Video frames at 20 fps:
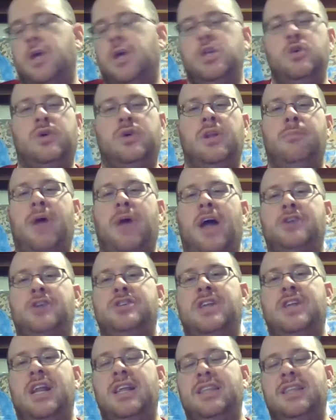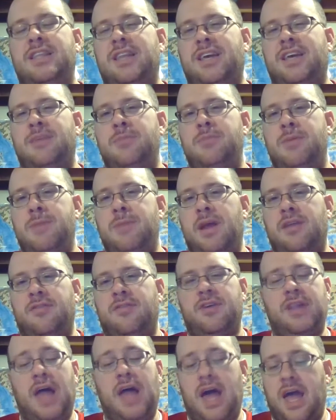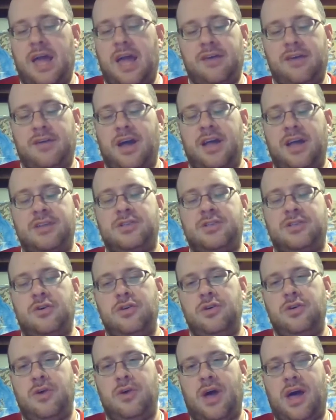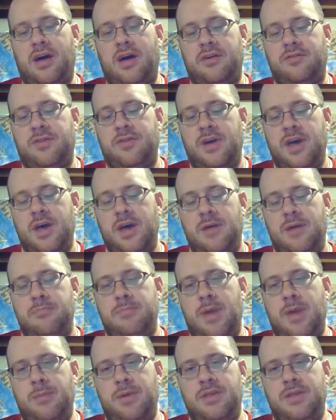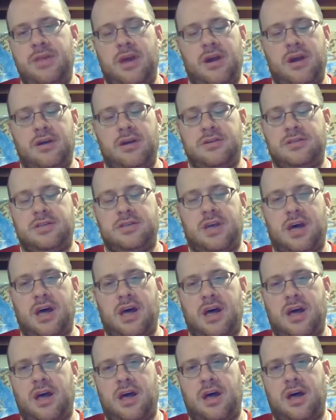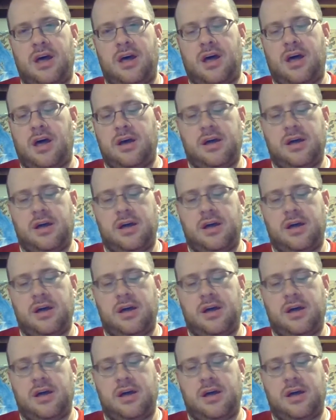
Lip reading: You can imagine anything that can be made of clay, right? So you have, maybe there's a